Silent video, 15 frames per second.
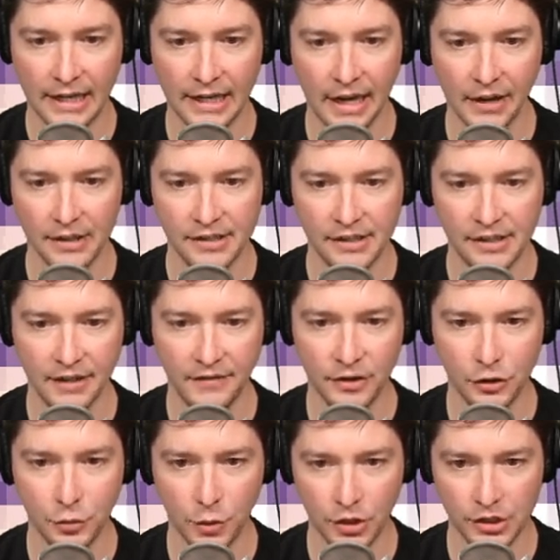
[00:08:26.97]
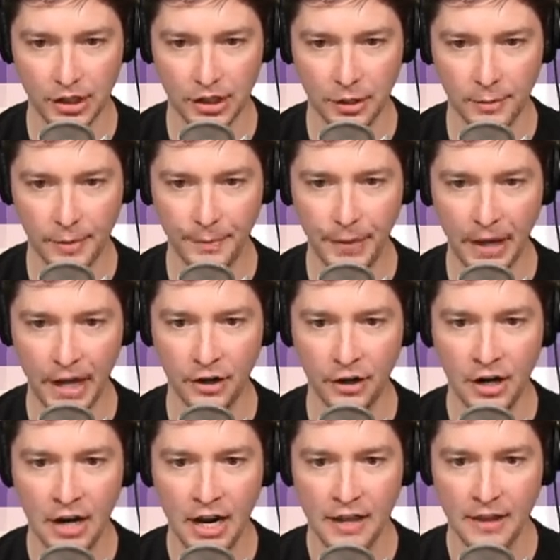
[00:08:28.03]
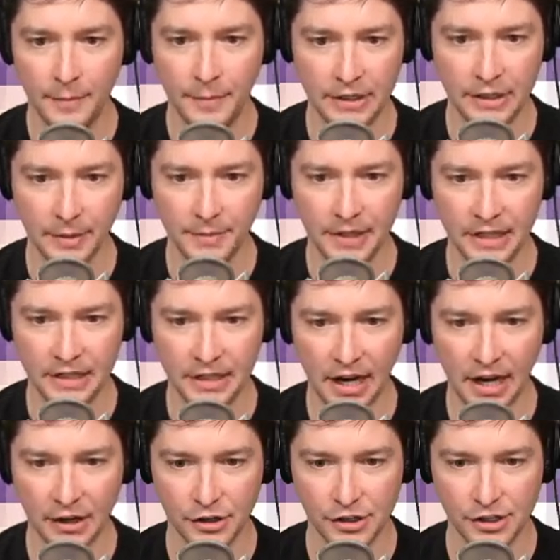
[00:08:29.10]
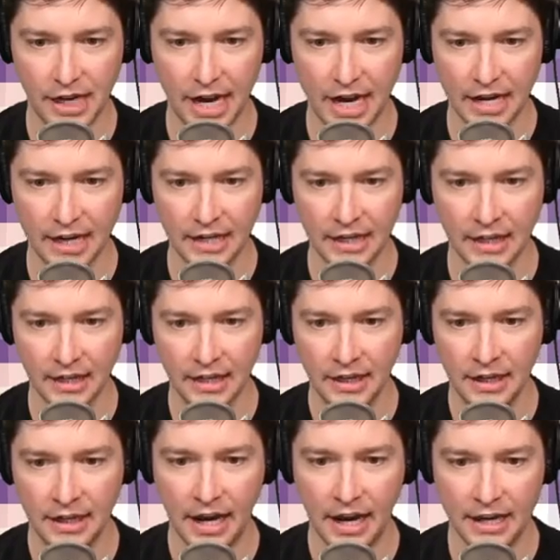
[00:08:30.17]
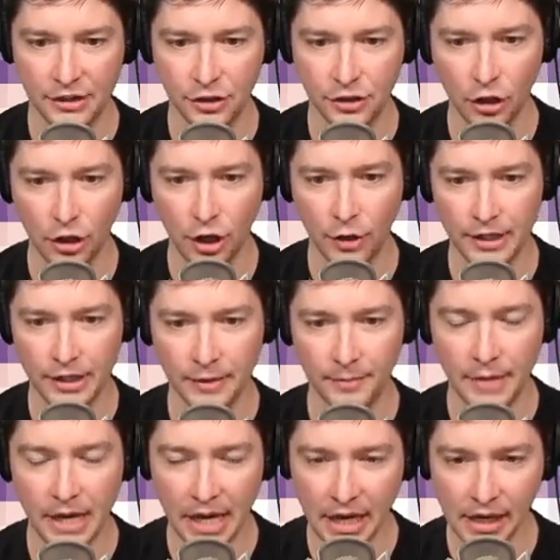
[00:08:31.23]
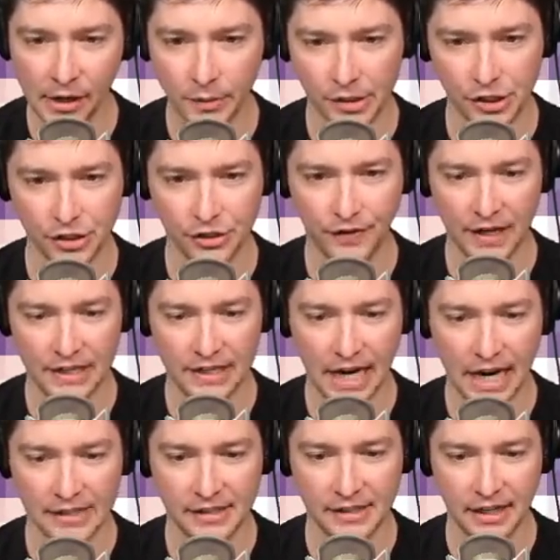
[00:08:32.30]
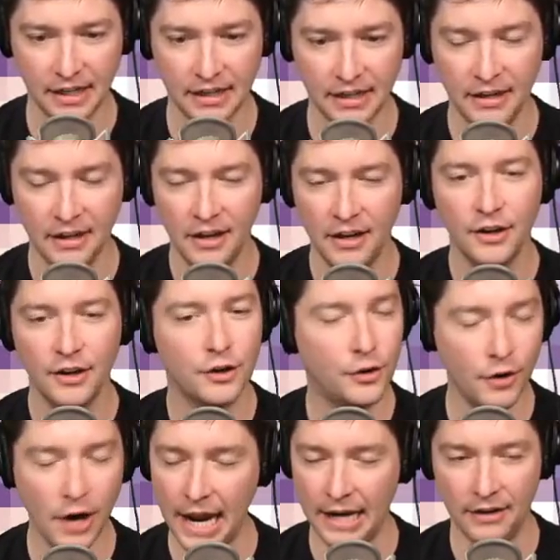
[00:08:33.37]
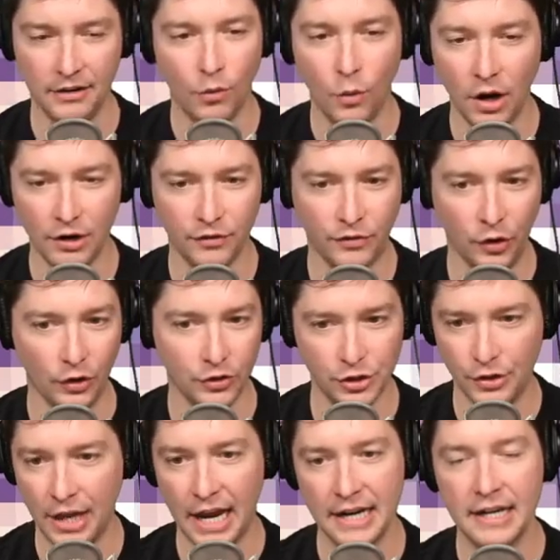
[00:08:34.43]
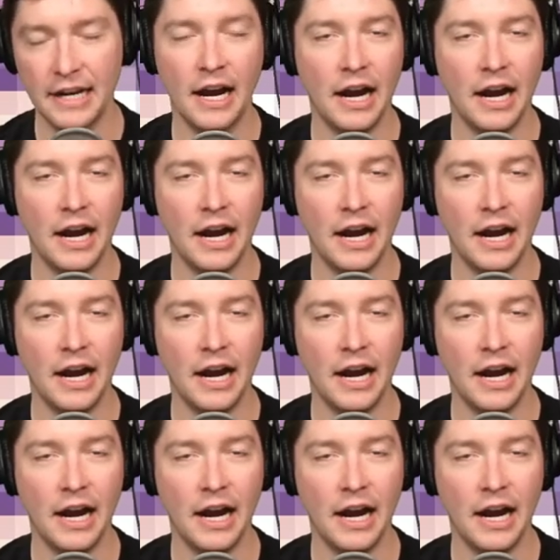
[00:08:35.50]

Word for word: now let's see if this works a little bit better. We picked up the entire stack. It's all going to me, which is fantastic. Great, wonderful. So that